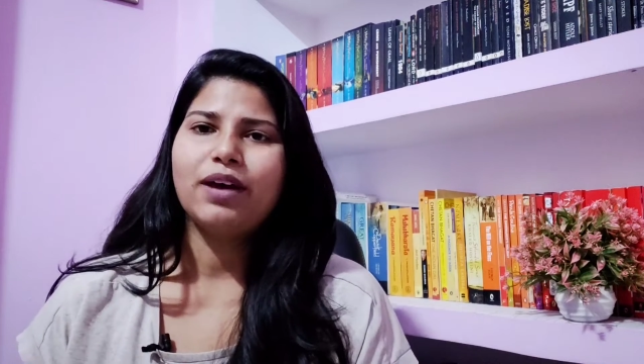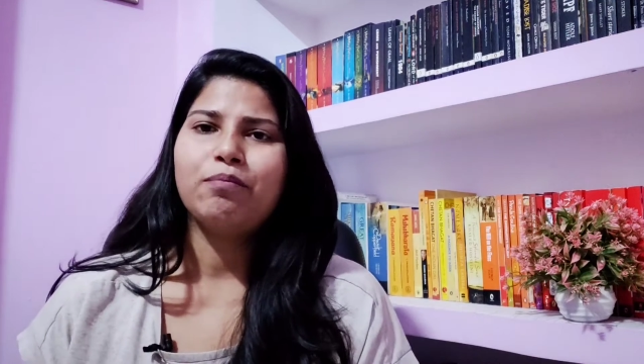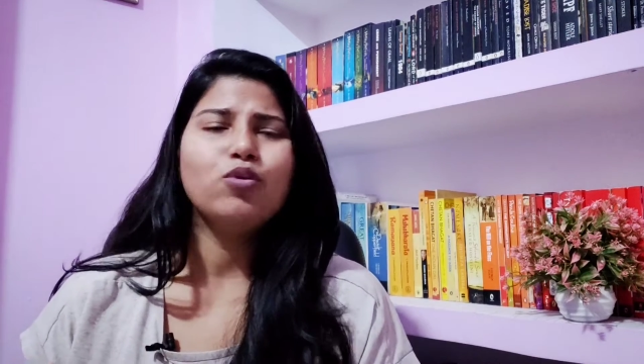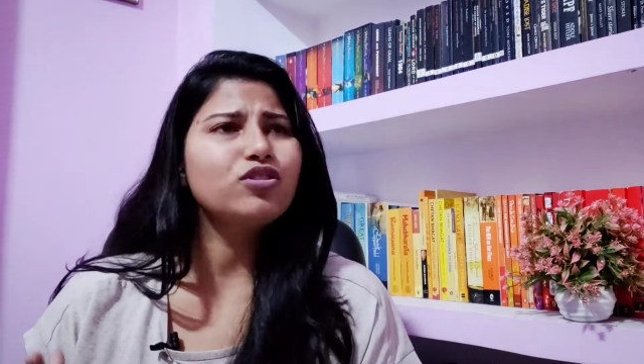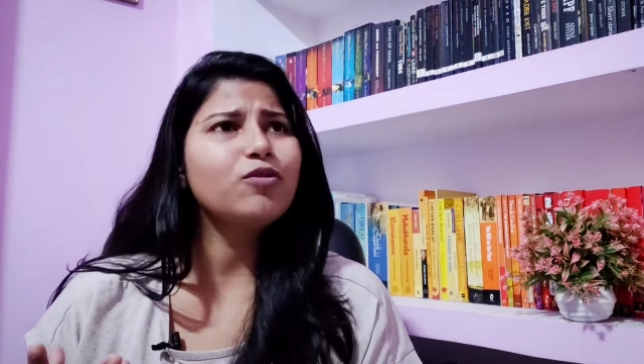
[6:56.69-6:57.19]

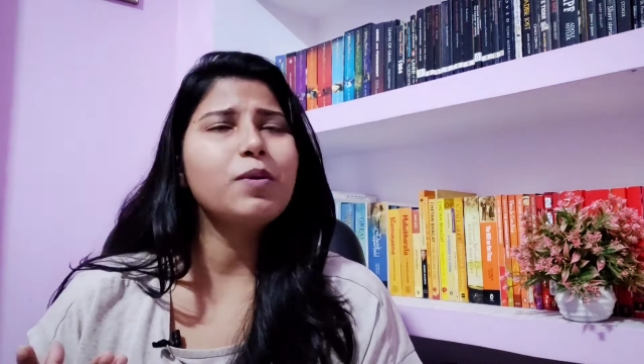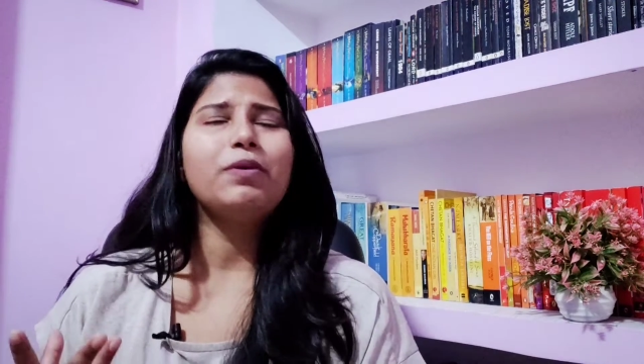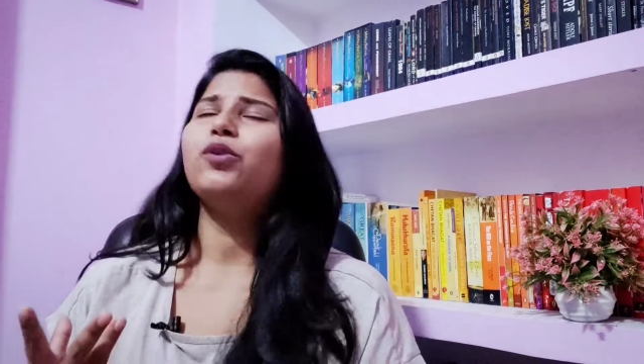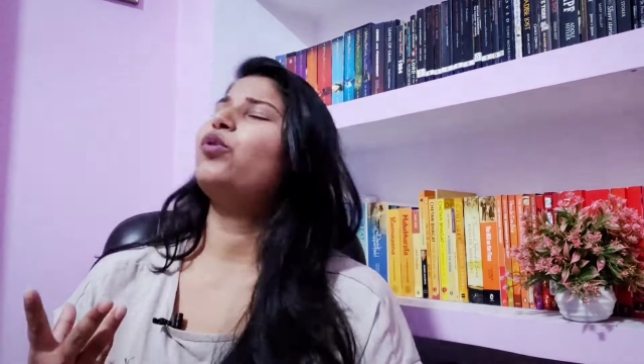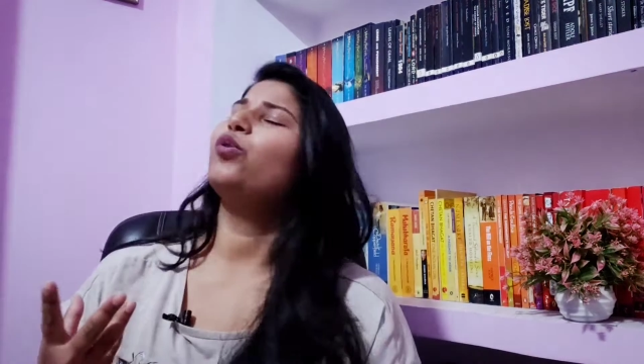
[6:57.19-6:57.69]
and most of the
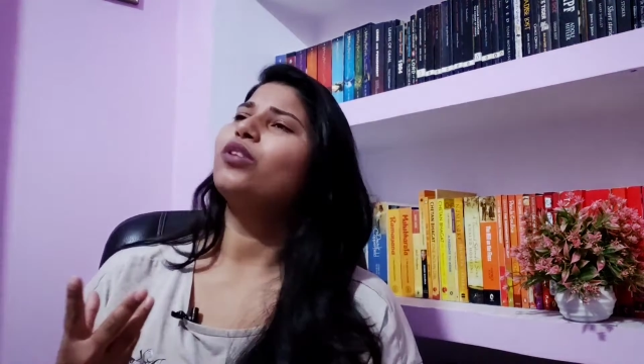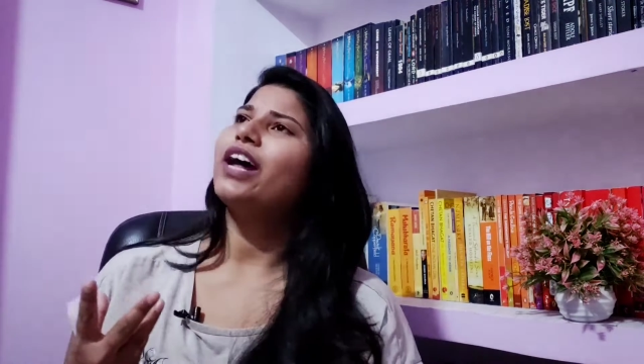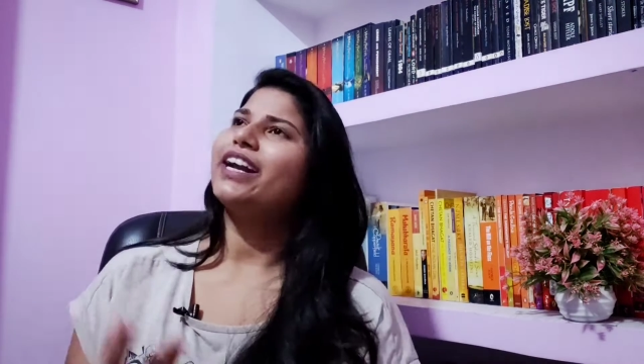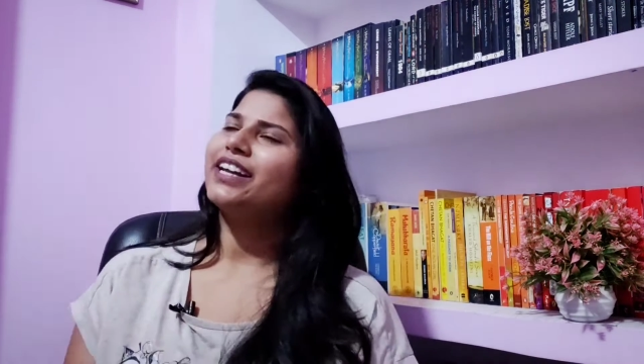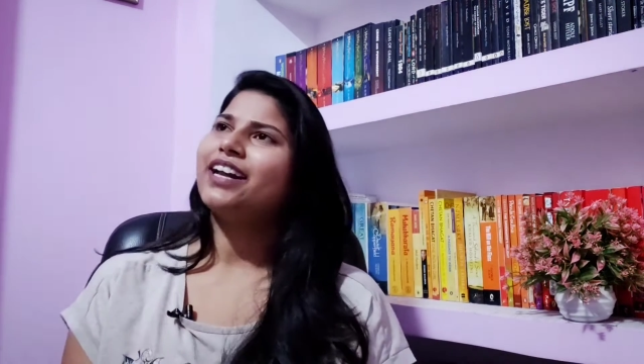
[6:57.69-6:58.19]
people don't know
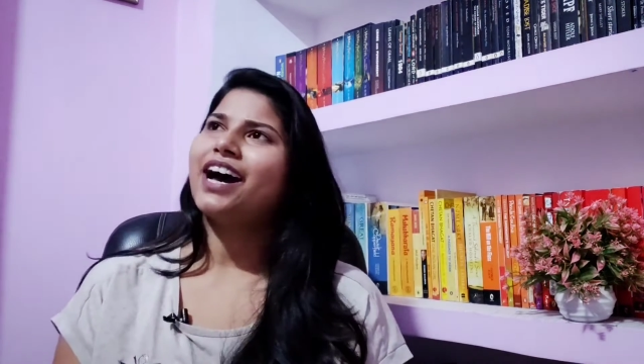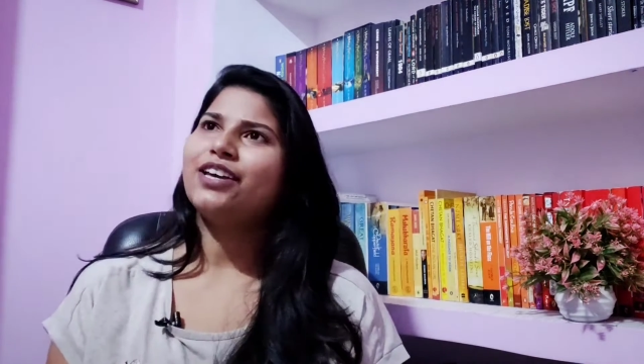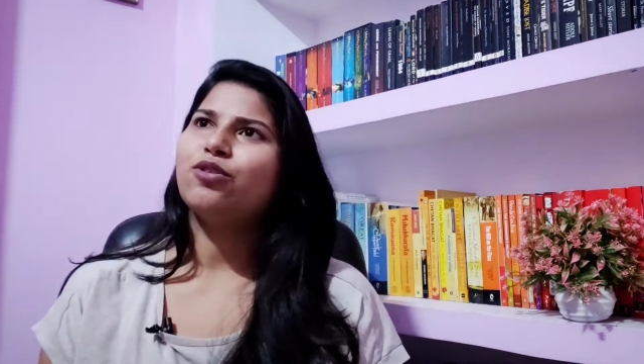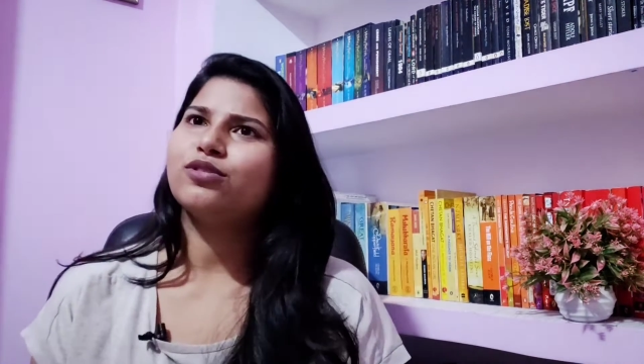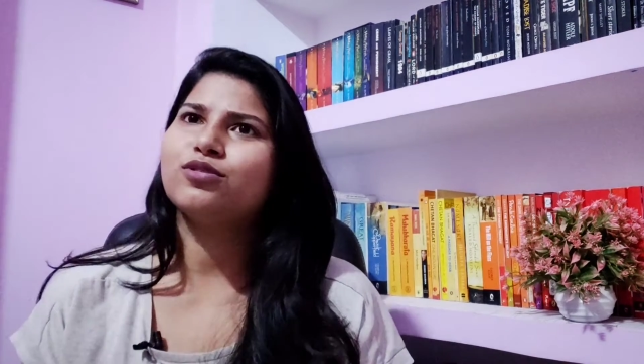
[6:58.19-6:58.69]
that, and
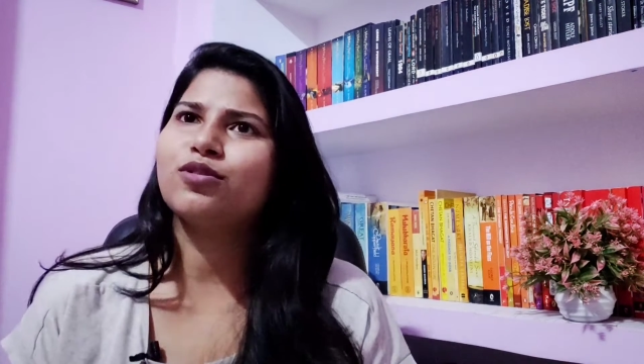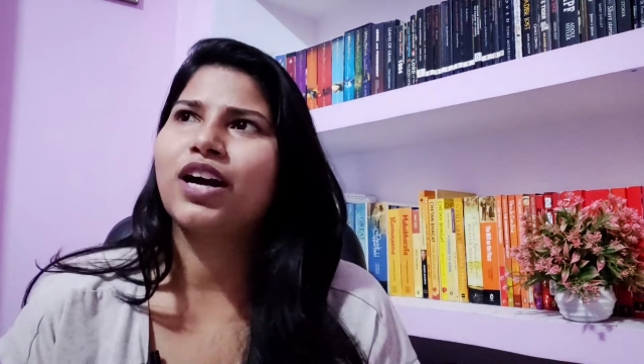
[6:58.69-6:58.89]
I also